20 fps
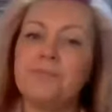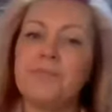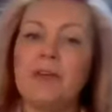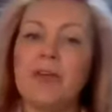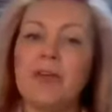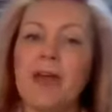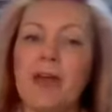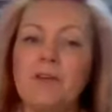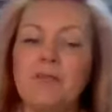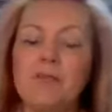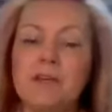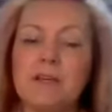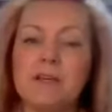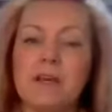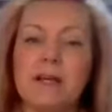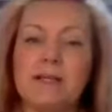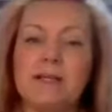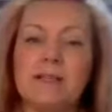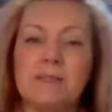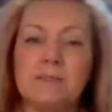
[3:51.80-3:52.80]
Having
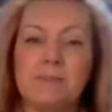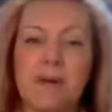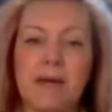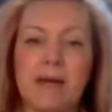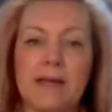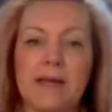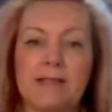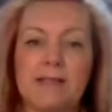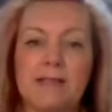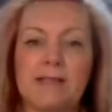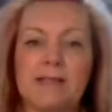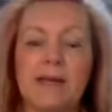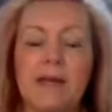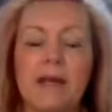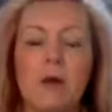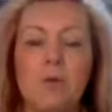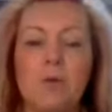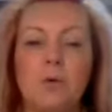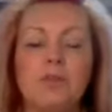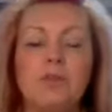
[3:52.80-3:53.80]
that space,
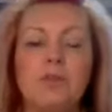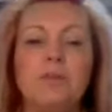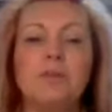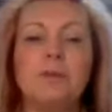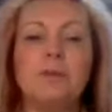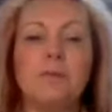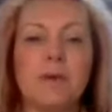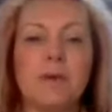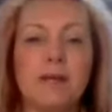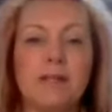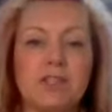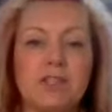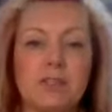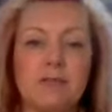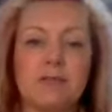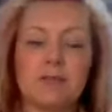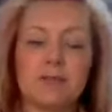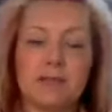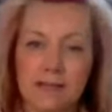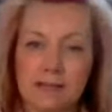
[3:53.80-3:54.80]
I want you to imagine
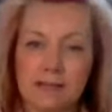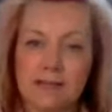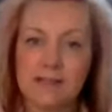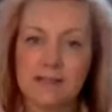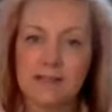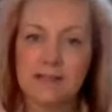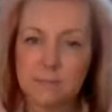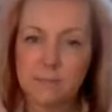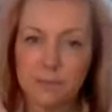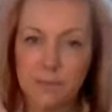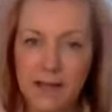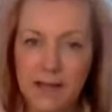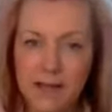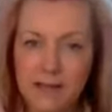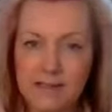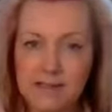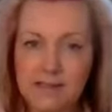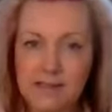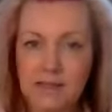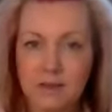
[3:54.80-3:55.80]
that that's a
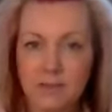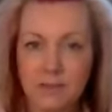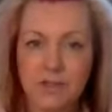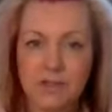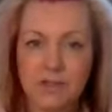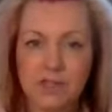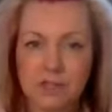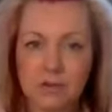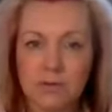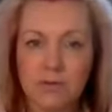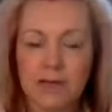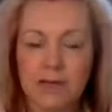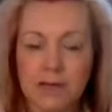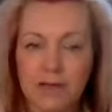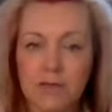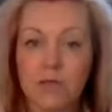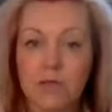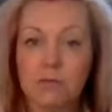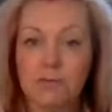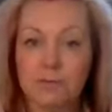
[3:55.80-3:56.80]
space in which you can
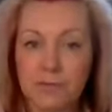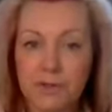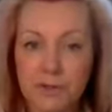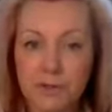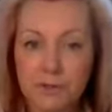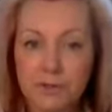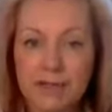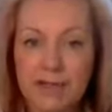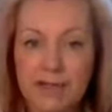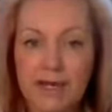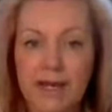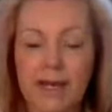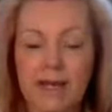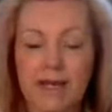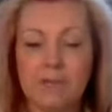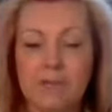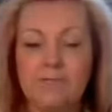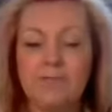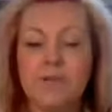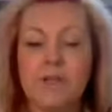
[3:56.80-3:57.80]

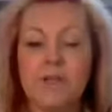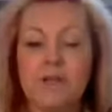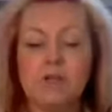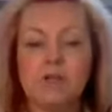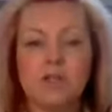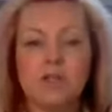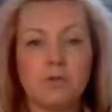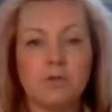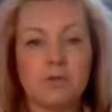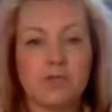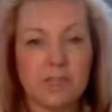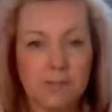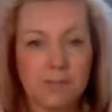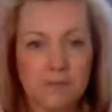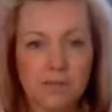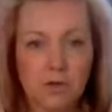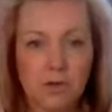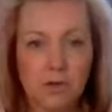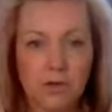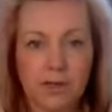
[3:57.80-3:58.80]
communicate. So
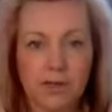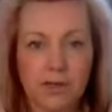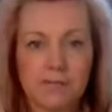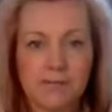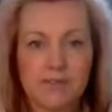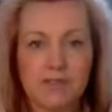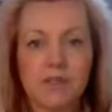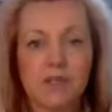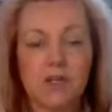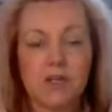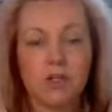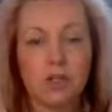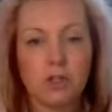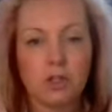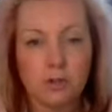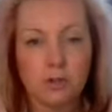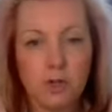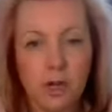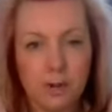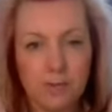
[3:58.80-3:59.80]
sometimes
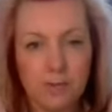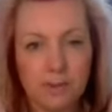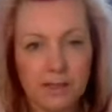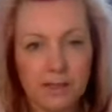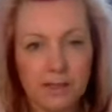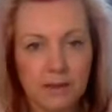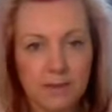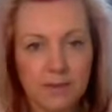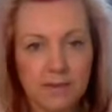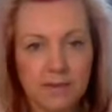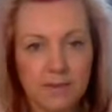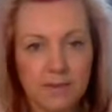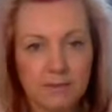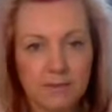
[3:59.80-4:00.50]
you come in under the